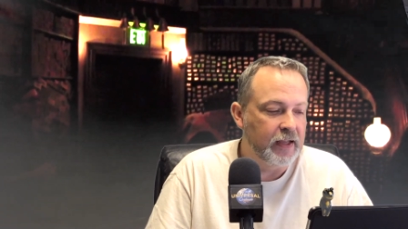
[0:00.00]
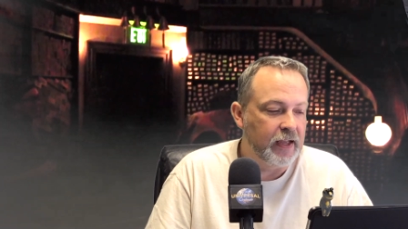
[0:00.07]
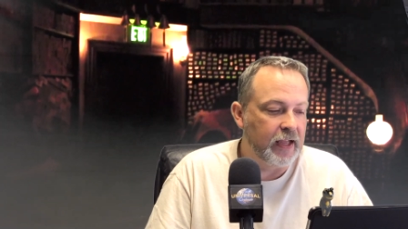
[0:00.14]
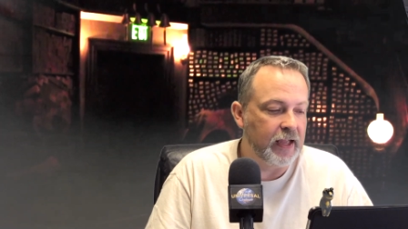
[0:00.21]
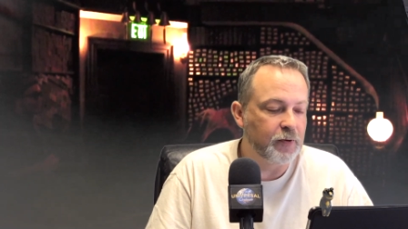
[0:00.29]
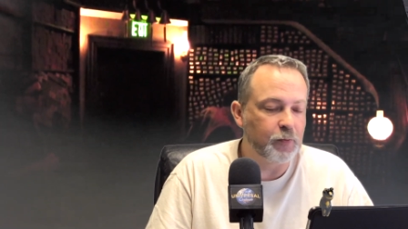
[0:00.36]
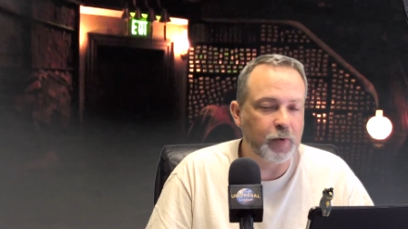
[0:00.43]

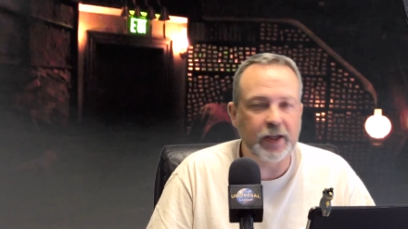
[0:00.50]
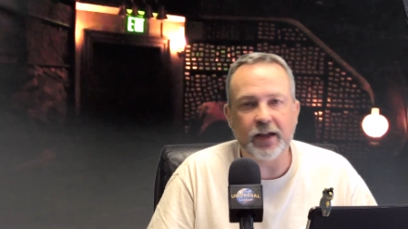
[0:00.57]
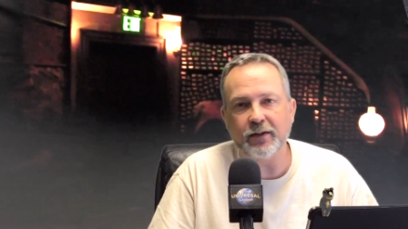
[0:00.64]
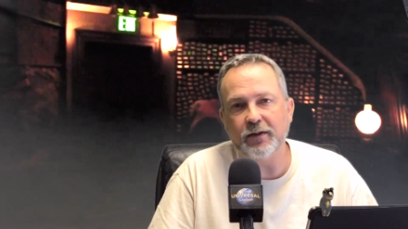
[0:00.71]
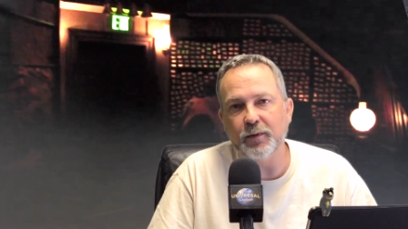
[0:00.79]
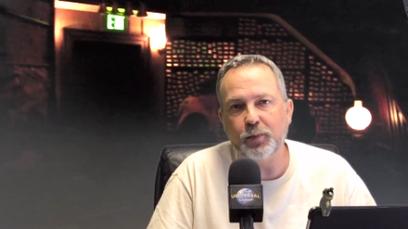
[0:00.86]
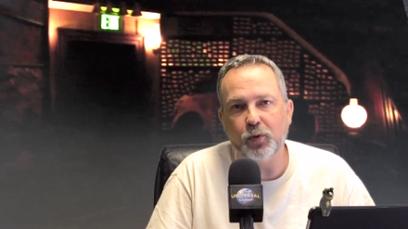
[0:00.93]
And we get
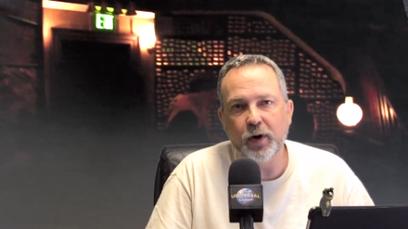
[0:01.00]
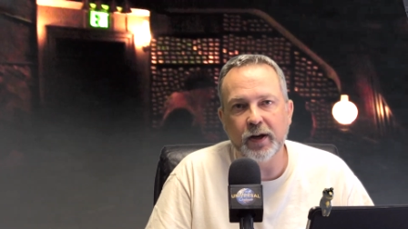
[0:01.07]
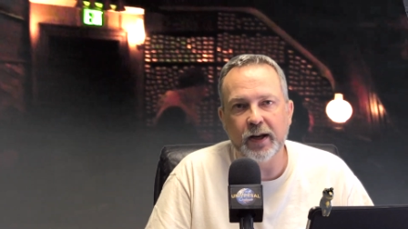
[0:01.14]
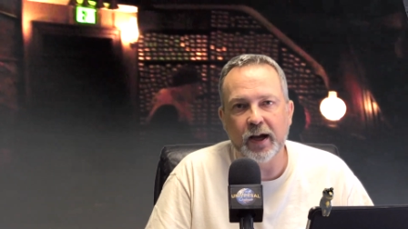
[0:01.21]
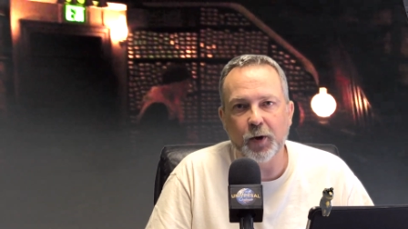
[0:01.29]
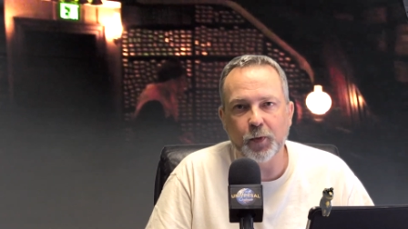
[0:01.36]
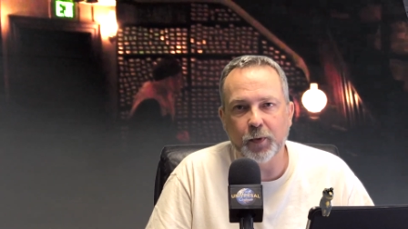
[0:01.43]
to the point
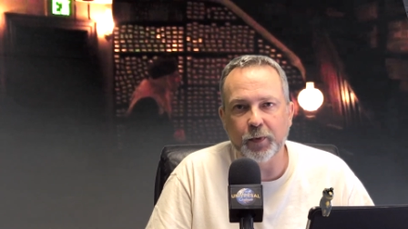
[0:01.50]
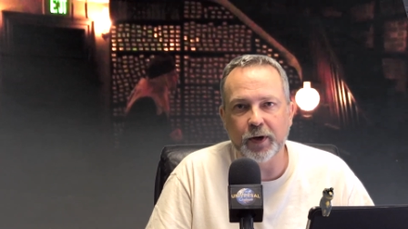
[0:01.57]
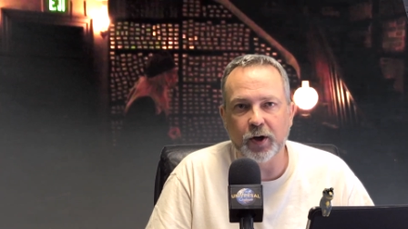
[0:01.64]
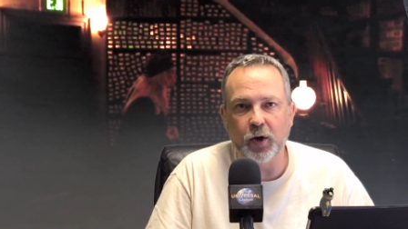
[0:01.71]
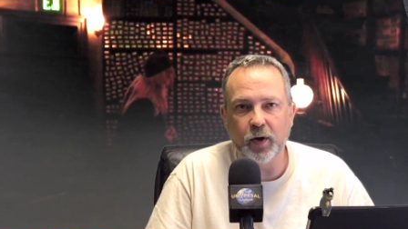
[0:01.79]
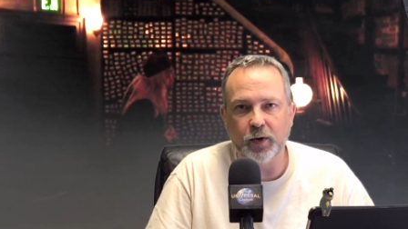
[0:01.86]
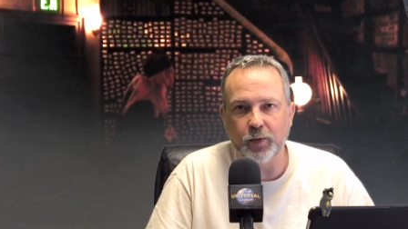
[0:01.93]
now when we
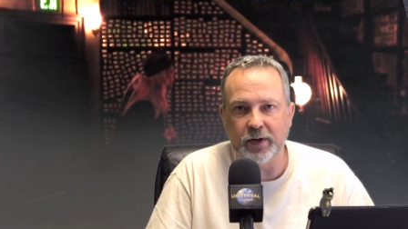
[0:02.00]
go in,